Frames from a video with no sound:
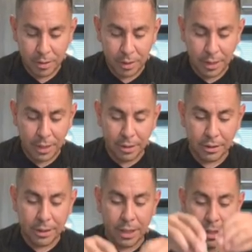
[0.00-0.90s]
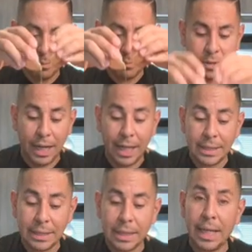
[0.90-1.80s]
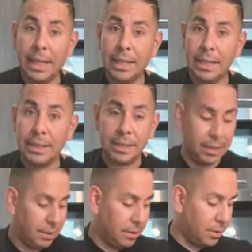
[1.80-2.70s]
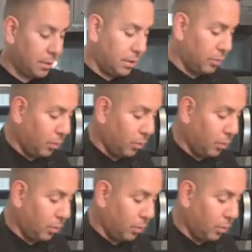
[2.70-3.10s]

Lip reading: lay it on top, nice and easy, because we